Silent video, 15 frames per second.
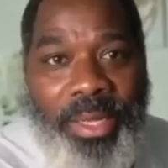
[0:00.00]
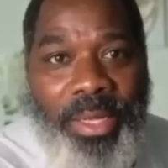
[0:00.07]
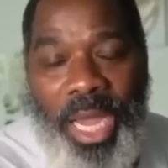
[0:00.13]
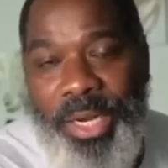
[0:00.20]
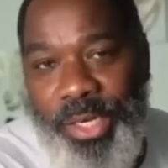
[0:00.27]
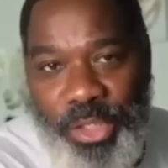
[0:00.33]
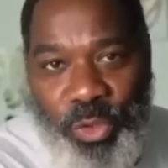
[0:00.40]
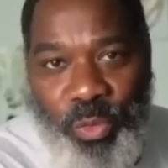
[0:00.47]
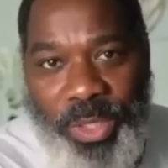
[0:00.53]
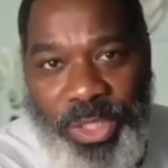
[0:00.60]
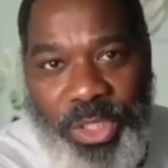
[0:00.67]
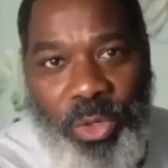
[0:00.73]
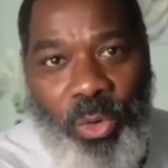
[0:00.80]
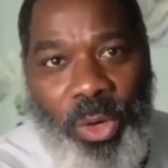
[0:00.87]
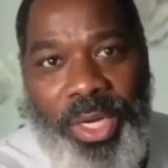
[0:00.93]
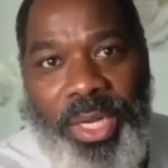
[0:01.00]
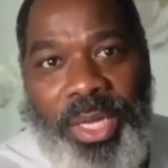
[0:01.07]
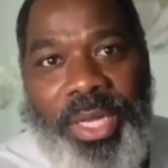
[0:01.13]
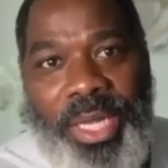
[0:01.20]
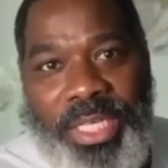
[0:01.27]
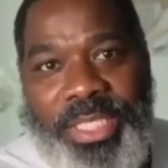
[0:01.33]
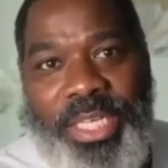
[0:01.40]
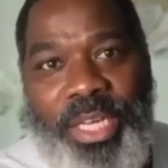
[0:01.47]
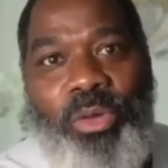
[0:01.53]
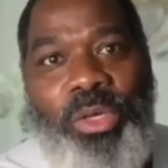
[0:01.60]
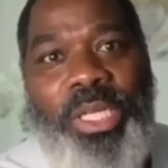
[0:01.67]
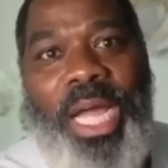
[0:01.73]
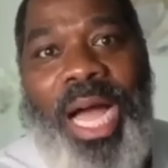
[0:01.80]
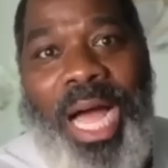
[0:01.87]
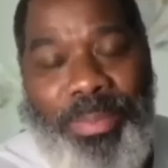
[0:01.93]
And the Swiss court is the
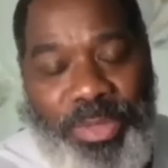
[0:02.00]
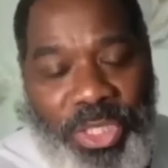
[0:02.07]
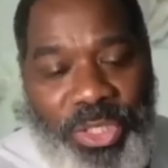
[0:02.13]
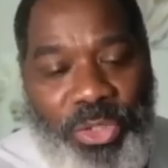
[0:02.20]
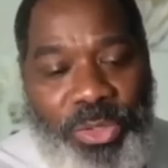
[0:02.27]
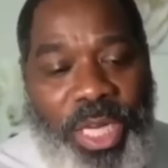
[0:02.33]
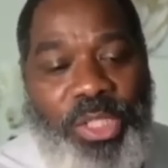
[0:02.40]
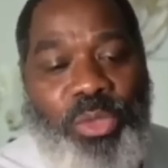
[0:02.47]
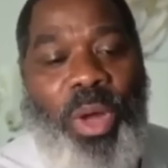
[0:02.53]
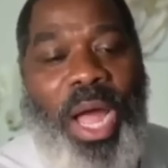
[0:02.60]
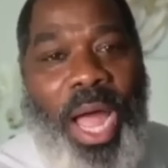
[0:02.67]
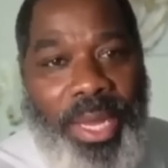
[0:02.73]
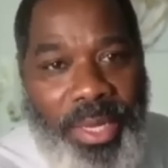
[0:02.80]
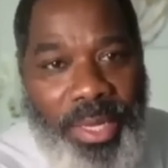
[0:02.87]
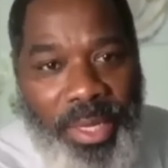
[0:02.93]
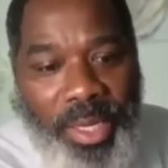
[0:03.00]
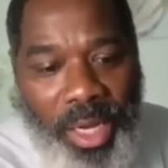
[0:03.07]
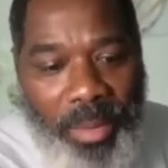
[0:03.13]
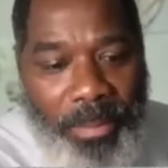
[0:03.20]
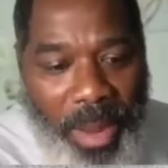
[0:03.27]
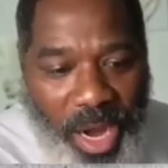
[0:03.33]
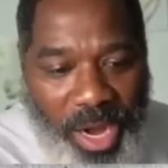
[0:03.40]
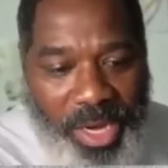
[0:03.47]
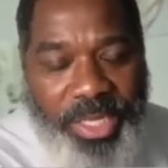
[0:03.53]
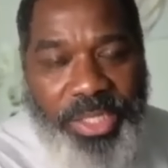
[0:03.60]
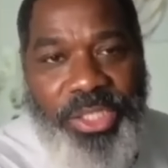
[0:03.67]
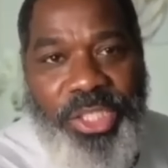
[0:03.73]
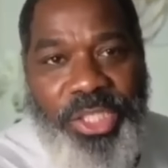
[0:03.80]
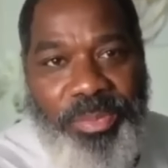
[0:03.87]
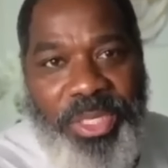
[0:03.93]
only option. So that's why American
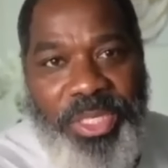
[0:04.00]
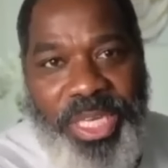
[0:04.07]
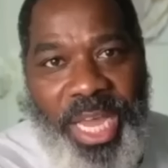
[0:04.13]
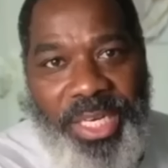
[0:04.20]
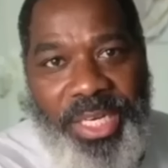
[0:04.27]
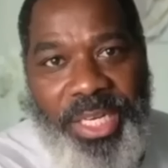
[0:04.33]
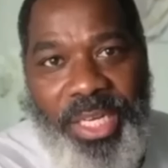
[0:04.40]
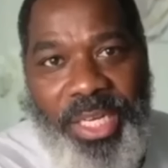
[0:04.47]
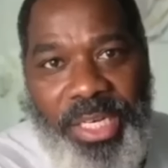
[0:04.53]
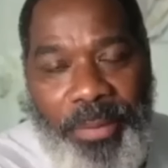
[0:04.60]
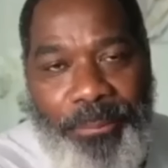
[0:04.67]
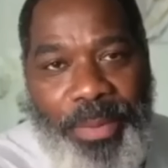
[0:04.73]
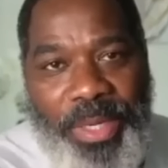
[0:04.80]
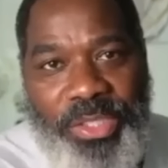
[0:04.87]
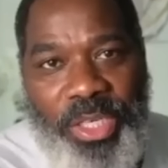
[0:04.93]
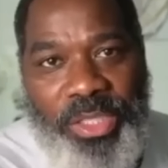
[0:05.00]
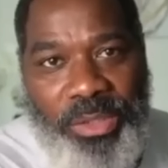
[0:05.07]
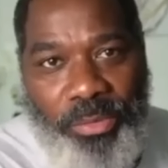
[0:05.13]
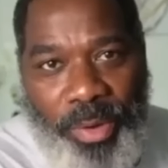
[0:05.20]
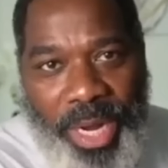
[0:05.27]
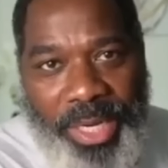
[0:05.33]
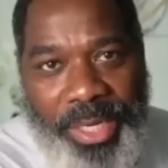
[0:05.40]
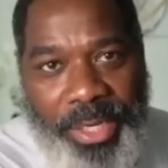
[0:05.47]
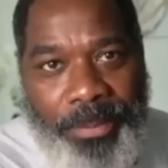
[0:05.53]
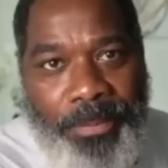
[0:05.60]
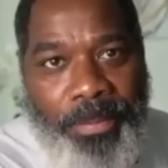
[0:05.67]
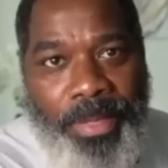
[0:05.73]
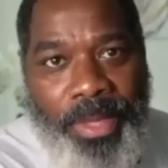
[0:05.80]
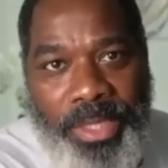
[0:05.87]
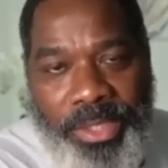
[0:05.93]
gymnasts and the Olympics are threatening
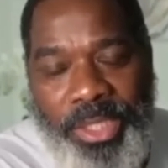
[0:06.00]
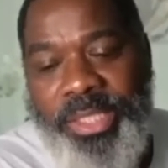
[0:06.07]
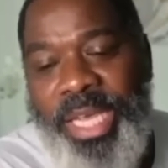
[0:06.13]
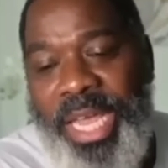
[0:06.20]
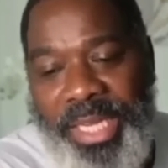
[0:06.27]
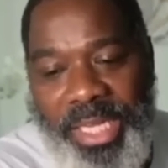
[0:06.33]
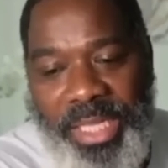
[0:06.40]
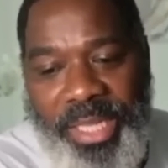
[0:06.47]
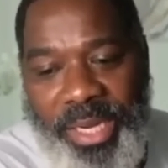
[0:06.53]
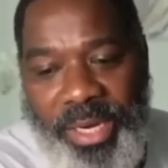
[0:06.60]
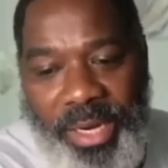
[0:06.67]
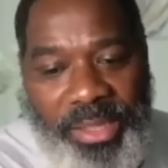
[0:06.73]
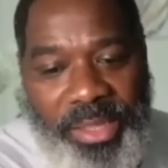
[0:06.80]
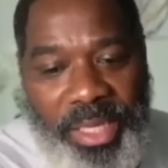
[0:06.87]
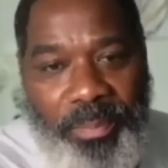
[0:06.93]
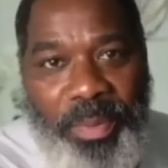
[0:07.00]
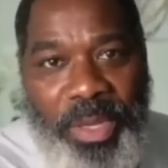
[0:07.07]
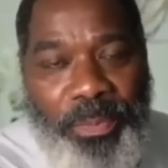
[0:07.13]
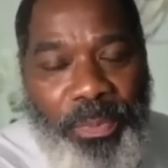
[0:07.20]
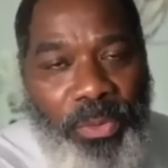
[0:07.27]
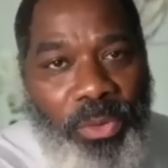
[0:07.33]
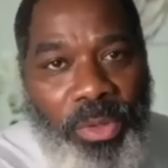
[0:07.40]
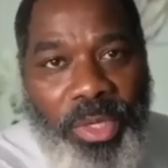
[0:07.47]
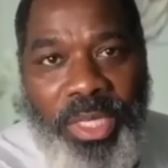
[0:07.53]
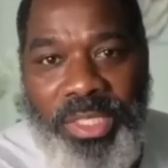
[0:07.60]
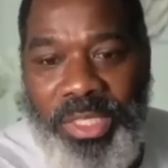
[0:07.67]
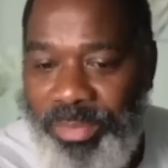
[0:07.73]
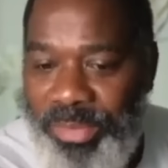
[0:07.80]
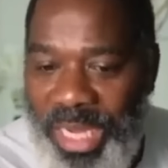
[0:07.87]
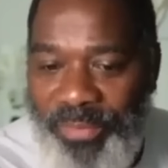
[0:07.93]
to take it there. I think people
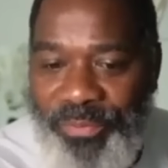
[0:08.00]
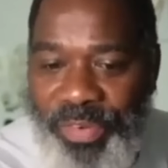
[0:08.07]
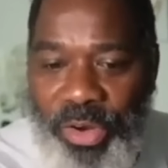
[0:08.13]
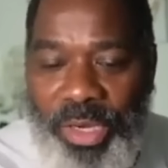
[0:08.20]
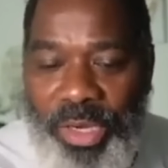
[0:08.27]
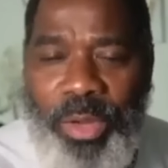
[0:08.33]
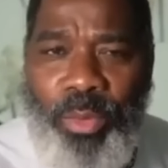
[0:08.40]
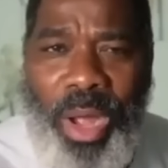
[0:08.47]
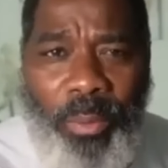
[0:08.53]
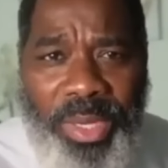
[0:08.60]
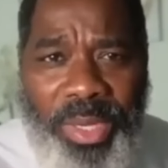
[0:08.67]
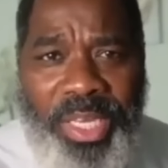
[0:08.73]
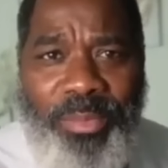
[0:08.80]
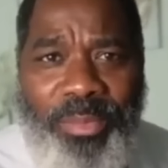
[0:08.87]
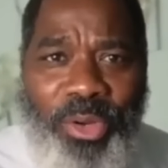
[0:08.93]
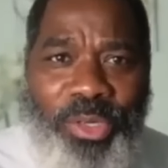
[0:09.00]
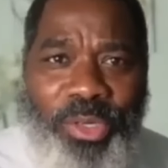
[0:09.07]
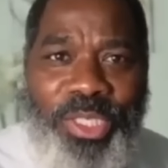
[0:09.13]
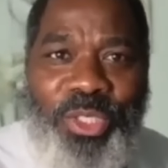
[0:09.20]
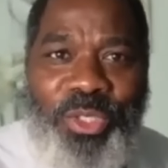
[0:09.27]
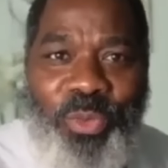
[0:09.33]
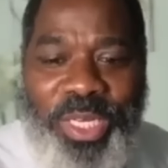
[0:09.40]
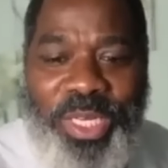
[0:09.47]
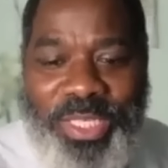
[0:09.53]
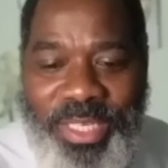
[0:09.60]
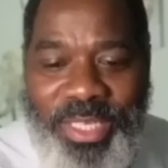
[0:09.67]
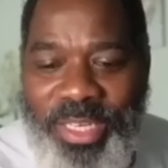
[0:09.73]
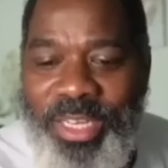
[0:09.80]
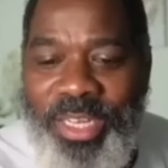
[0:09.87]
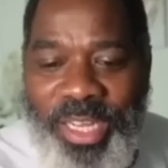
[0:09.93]
sometimes figure out like, why we keep going to Swiss
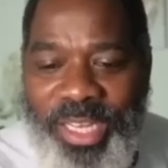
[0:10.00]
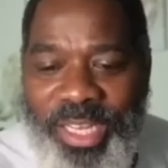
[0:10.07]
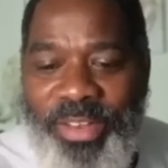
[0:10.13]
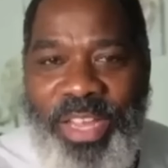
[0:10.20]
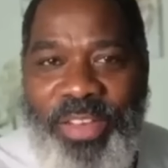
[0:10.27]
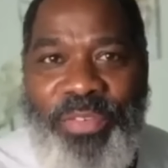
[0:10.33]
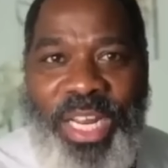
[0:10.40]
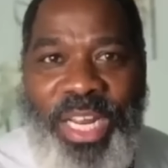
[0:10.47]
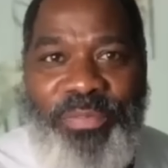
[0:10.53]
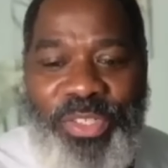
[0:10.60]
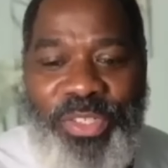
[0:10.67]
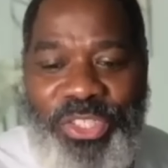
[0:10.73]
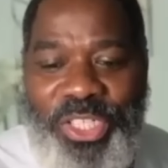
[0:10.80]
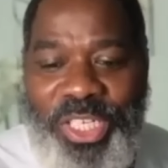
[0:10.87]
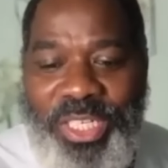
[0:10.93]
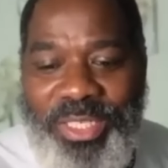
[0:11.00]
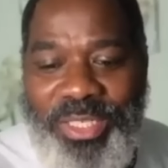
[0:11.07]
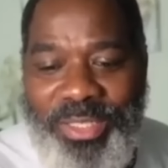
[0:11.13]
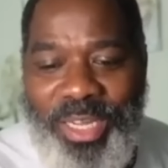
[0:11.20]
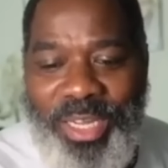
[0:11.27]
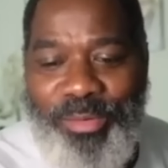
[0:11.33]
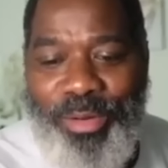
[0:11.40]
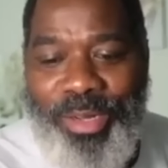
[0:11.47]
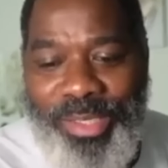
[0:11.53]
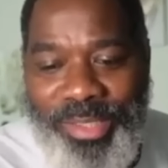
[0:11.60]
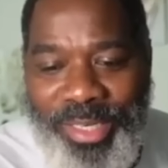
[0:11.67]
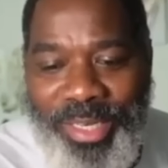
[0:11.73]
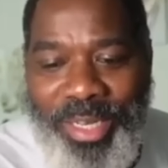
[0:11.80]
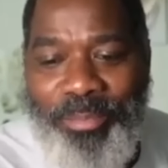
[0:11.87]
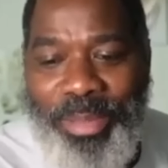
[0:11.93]
if it ain't for cheese, Tehran?
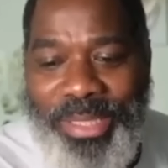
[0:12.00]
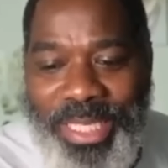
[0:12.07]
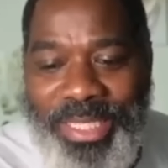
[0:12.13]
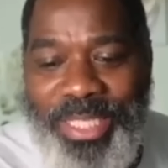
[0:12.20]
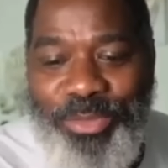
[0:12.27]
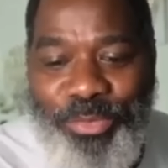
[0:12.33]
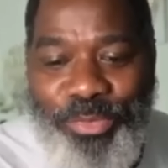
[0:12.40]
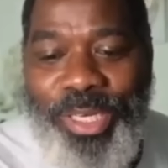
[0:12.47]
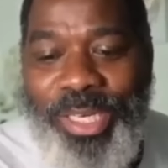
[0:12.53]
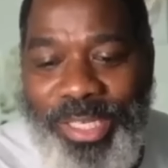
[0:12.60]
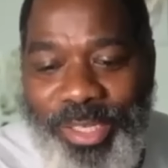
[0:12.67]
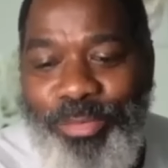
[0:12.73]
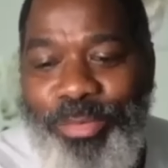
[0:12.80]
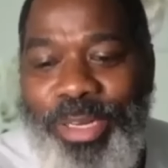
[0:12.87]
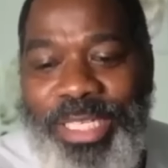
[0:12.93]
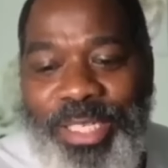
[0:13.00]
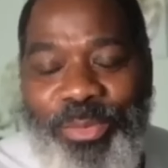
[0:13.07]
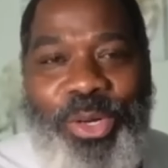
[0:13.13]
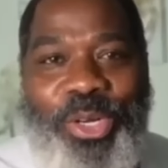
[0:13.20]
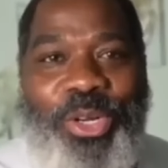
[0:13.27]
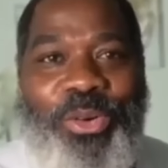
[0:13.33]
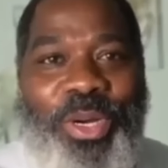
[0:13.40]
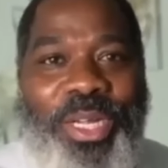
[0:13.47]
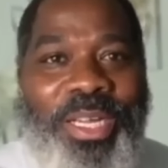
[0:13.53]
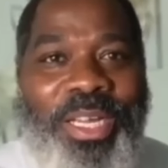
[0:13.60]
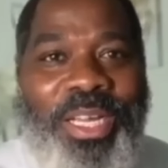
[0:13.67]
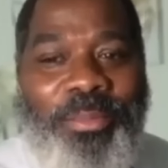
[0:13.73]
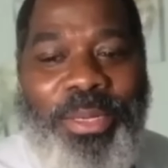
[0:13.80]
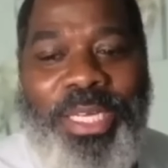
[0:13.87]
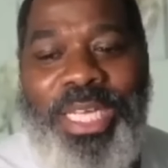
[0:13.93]
But this is really the reason we're going
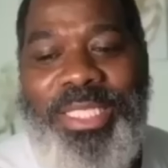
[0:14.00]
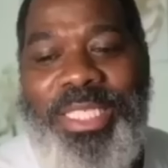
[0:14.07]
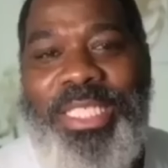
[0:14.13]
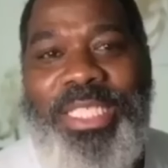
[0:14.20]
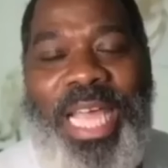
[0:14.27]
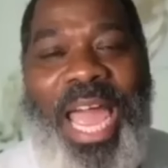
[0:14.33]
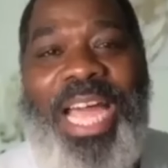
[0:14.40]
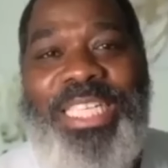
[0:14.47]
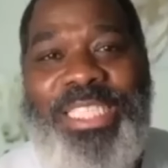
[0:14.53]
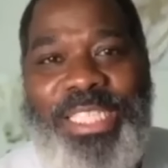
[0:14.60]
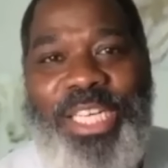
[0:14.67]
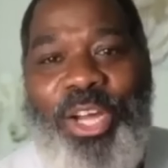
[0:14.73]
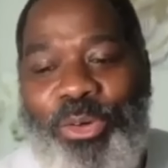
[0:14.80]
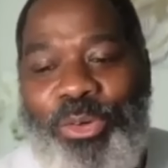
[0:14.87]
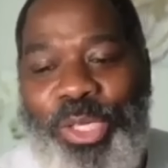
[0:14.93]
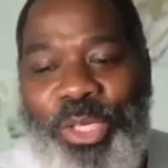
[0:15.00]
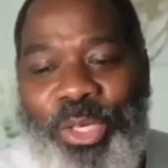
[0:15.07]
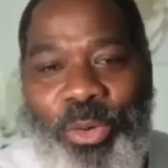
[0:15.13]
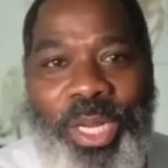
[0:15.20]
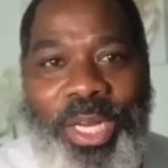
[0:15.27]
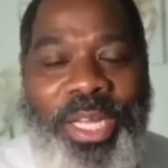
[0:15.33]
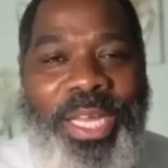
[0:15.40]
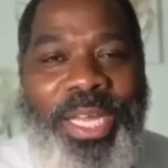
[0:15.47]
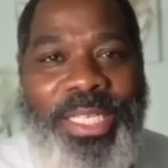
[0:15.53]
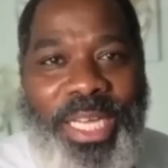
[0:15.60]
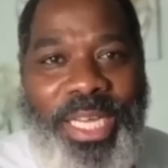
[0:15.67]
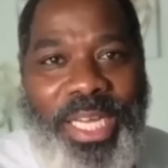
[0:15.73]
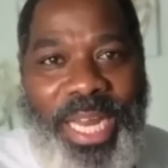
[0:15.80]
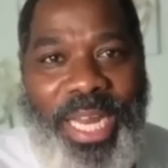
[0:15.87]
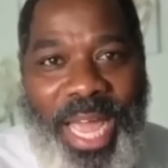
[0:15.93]
because this is actually the only court that
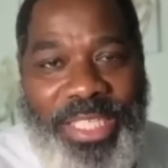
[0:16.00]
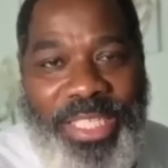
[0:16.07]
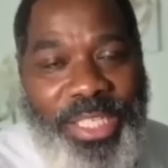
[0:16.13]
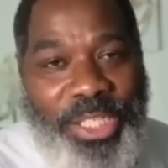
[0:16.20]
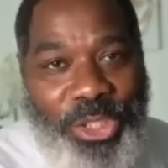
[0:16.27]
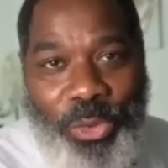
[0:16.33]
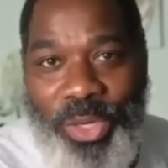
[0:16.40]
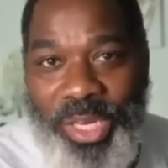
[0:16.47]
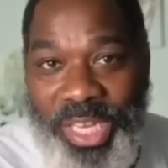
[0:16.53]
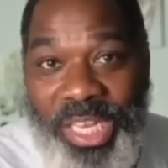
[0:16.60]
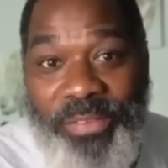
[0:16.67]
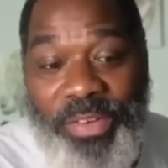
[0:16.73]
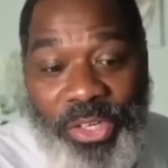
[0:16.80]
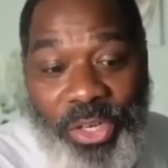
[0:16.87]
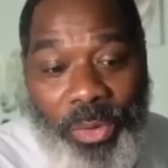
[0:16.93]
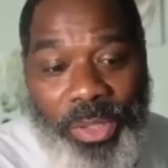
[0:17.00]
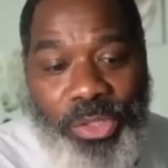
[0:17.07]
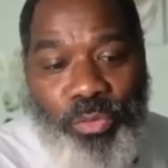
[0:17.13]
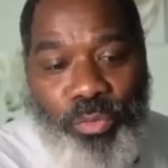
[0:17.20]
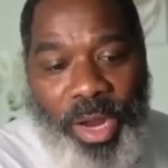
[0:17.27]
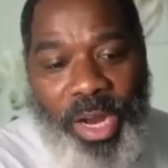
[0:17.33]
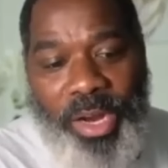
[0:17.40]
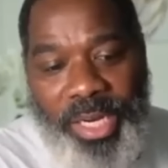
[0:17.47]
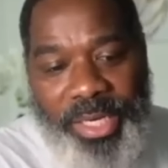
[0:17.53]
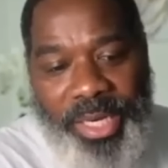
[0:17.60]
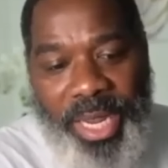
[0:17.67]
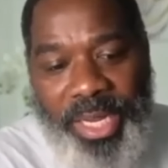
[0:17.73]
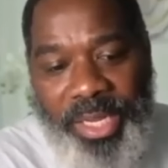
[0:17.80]
can actually do it, even though it's rare in that